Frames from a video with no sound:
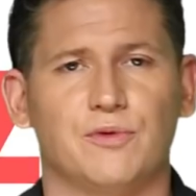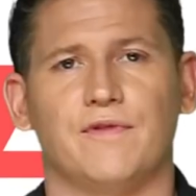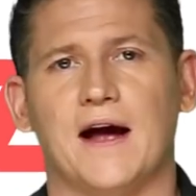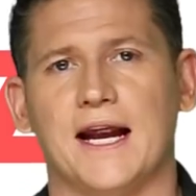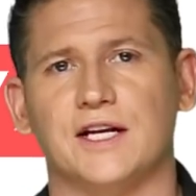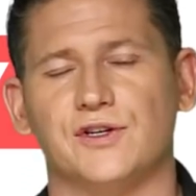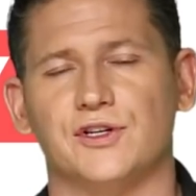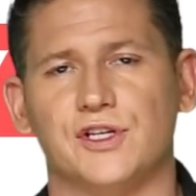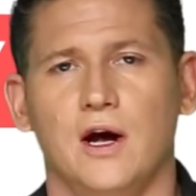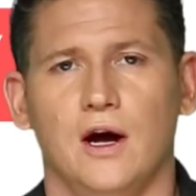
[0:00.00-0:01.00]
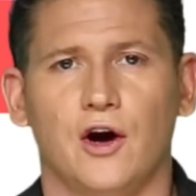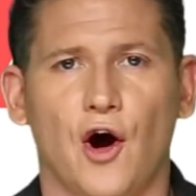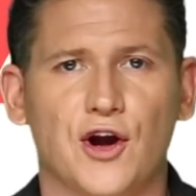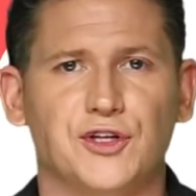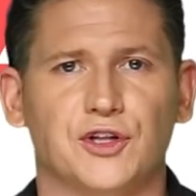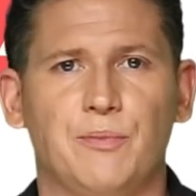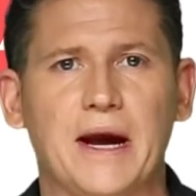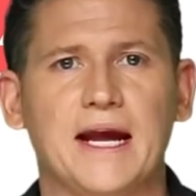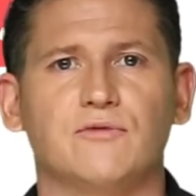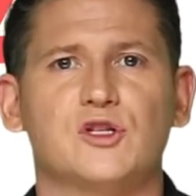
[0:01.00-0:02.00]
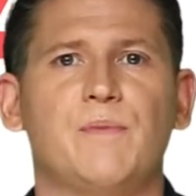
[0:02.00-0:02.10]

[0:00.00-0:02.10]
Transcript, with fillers: to provide answers. Cardi took the bait,